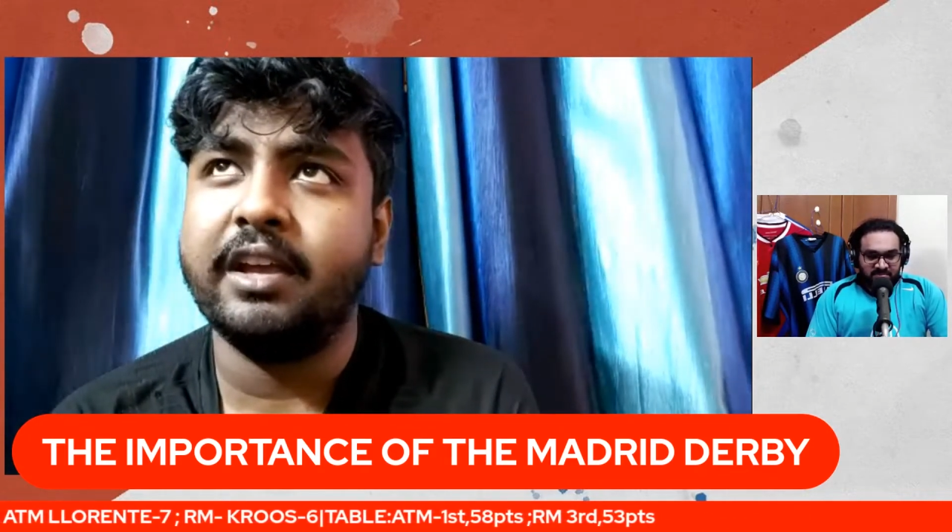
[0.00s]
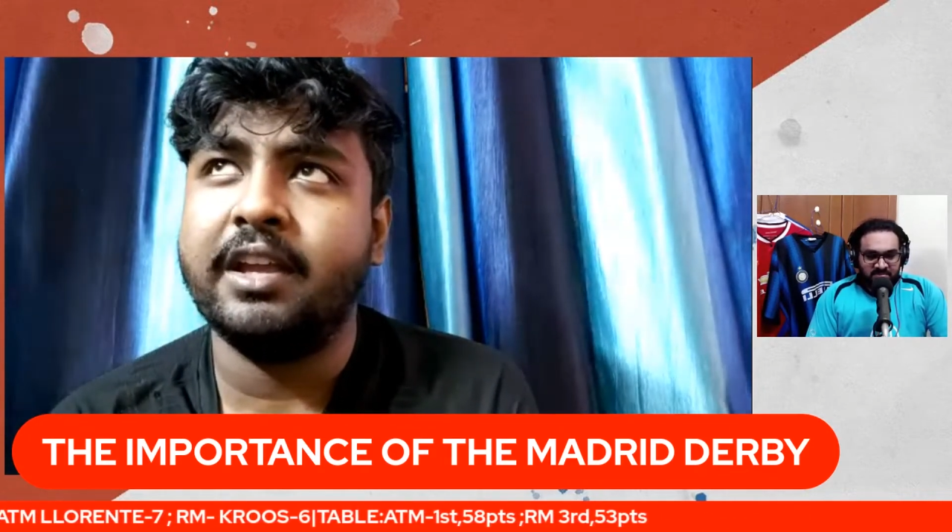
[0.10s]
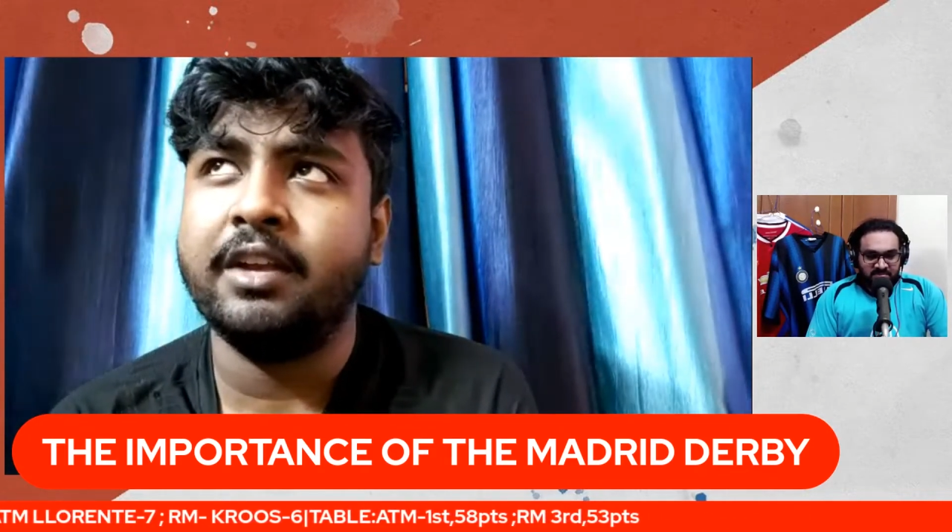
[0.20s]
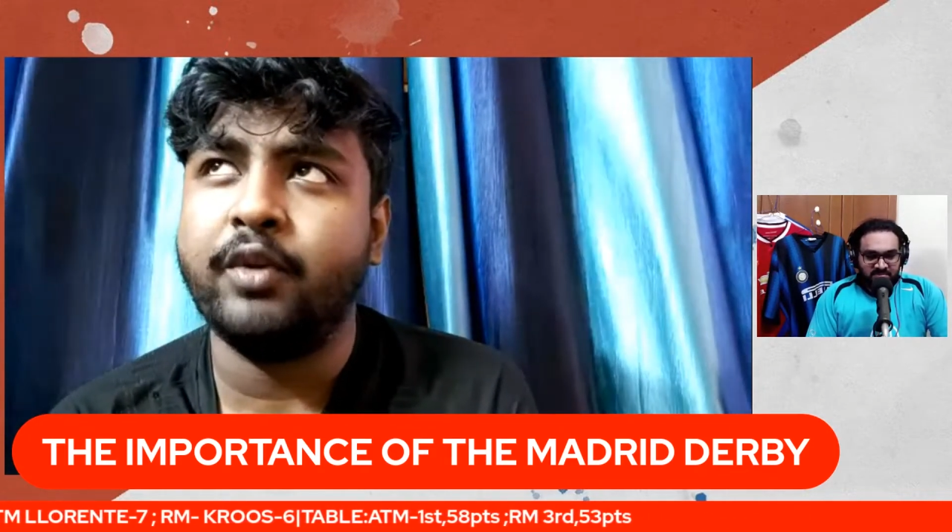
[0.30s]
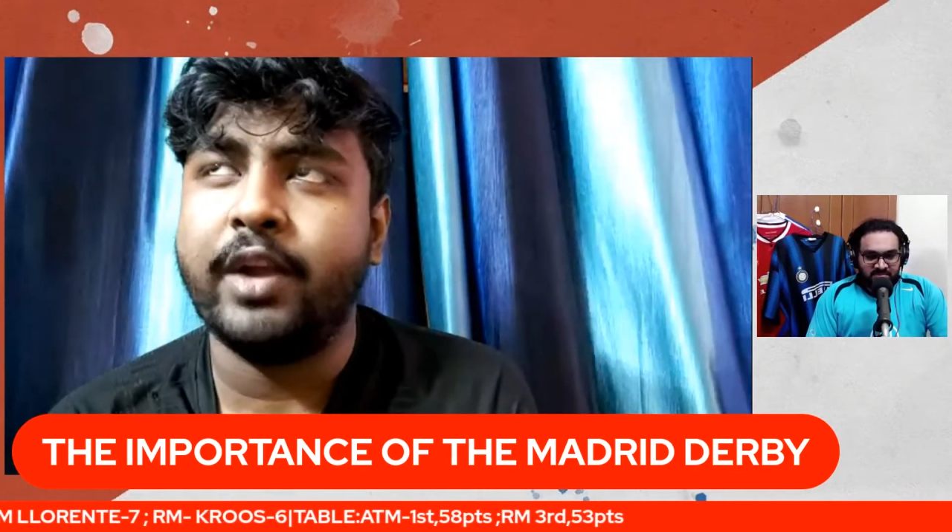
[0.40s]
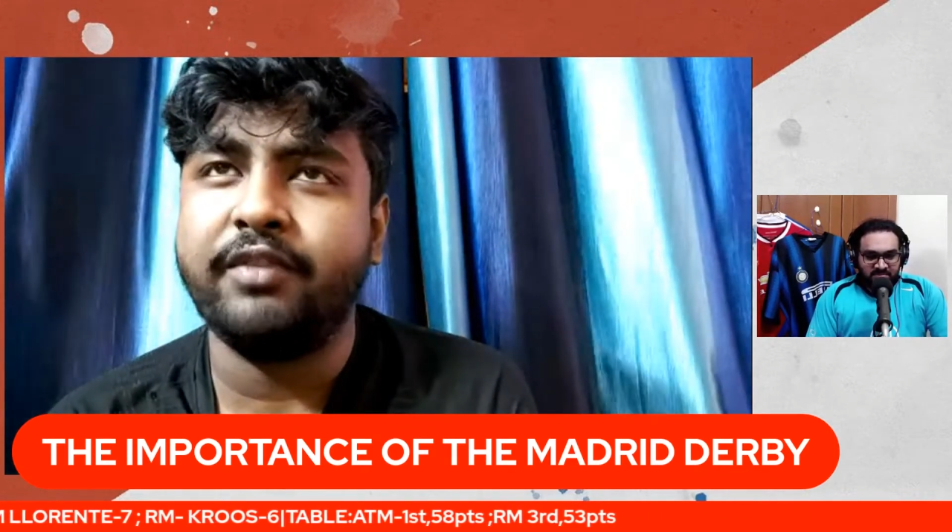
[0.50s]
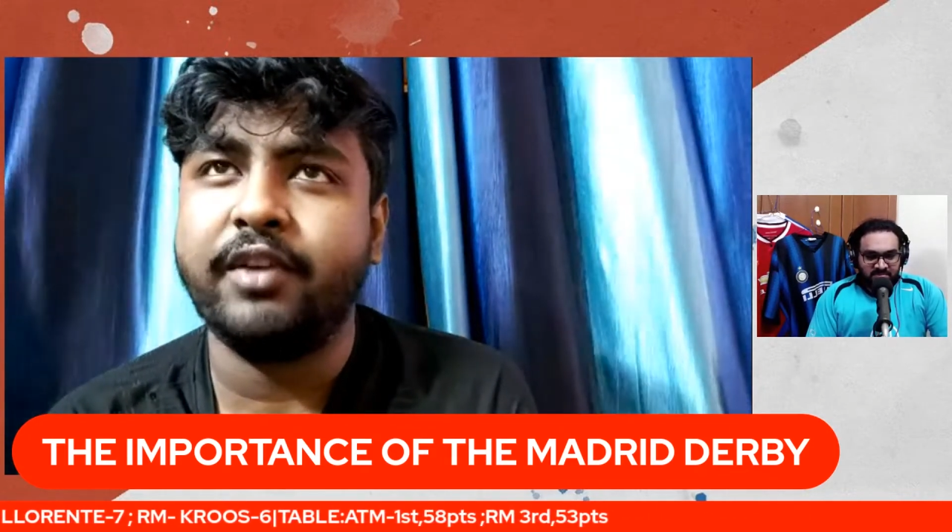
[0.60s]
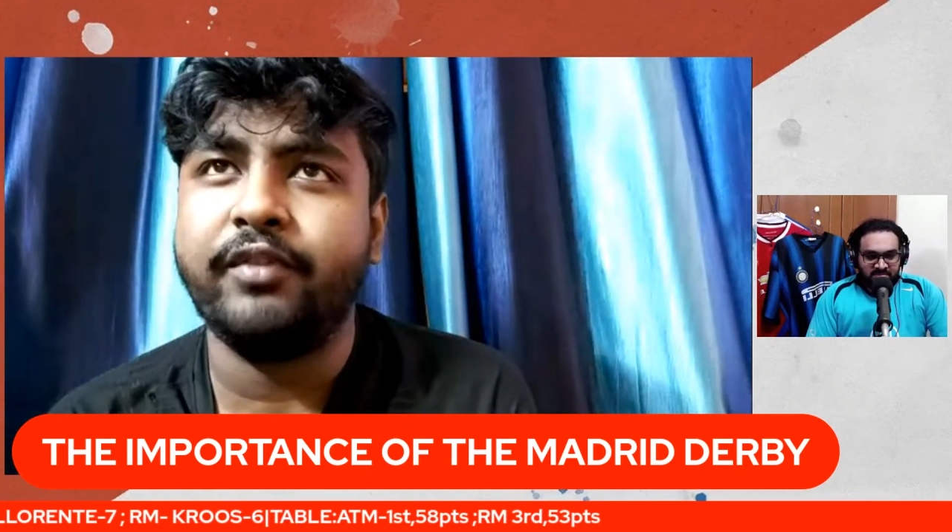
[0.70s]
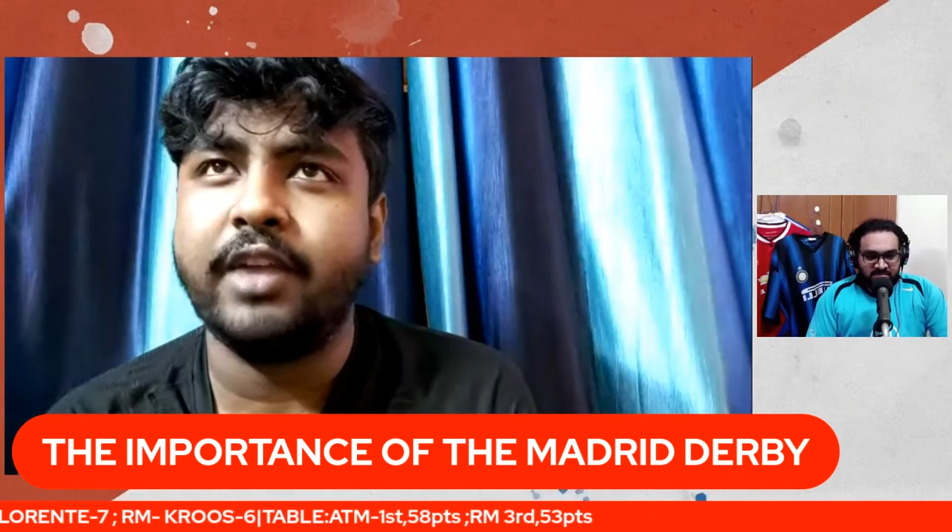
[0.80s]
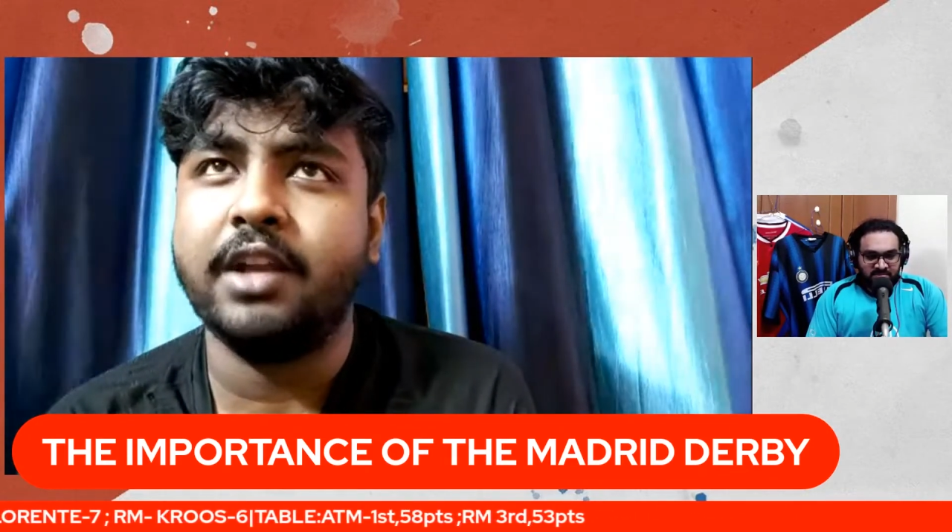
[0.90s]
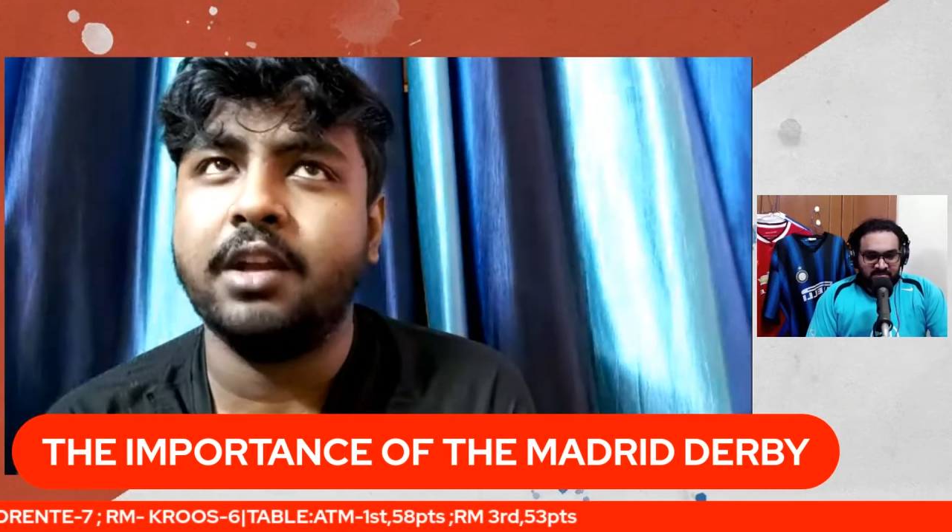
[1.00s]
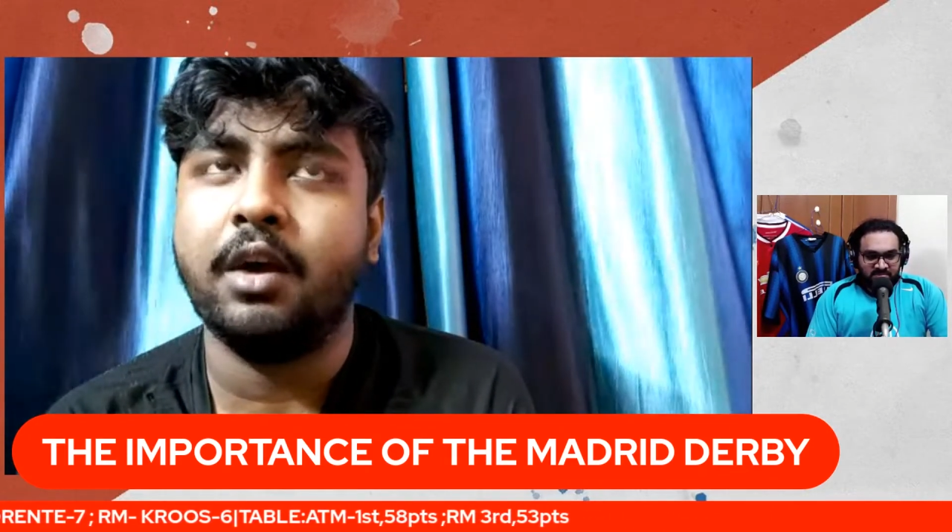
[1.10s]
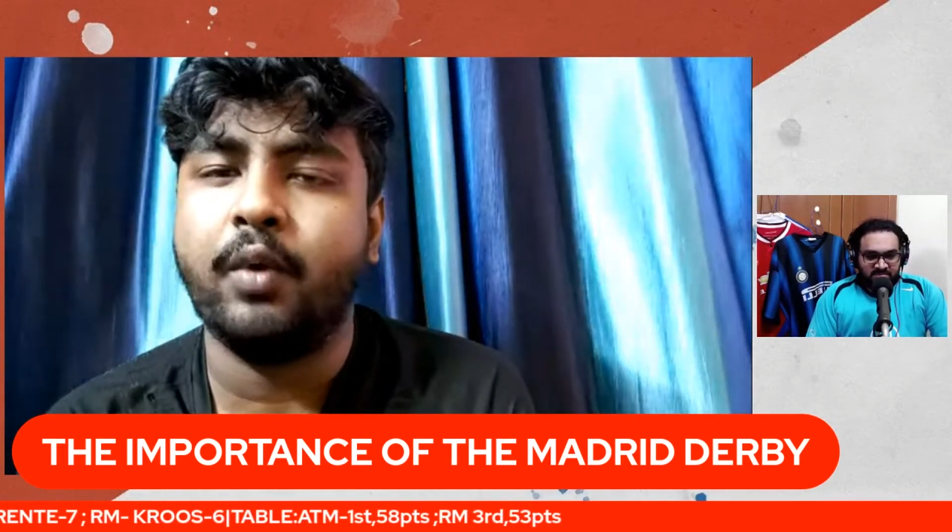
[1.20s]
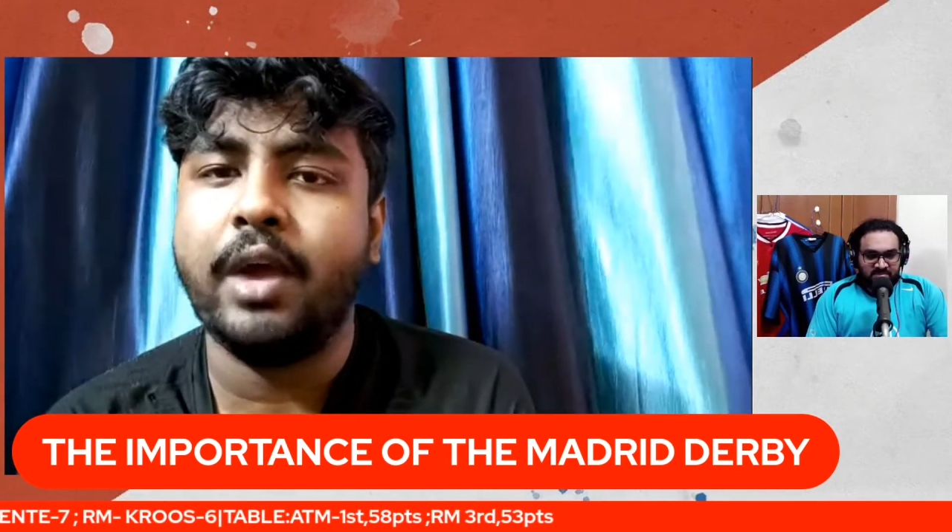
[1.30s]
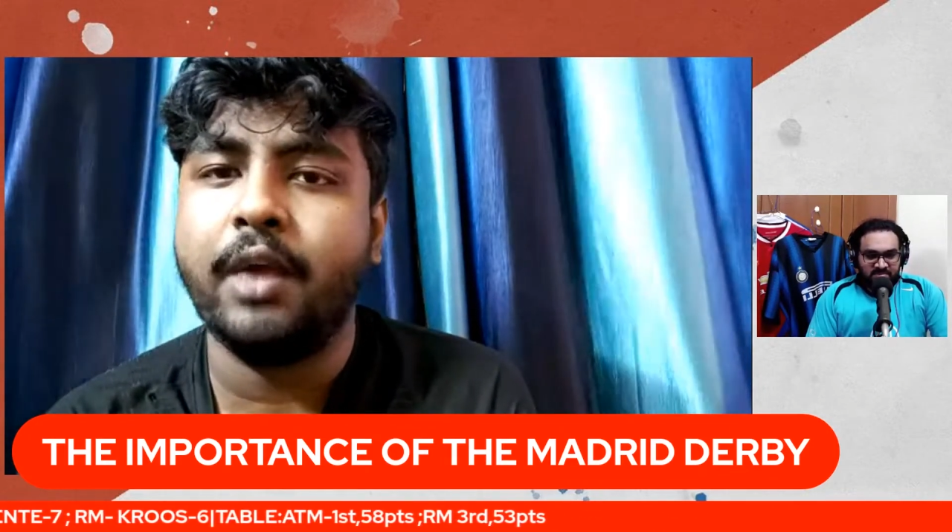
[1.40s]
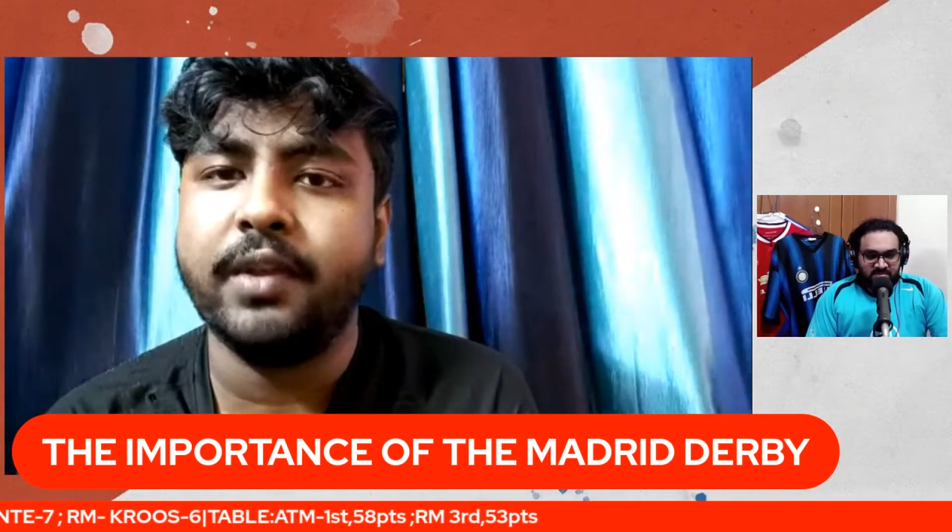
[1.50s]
in 2015 where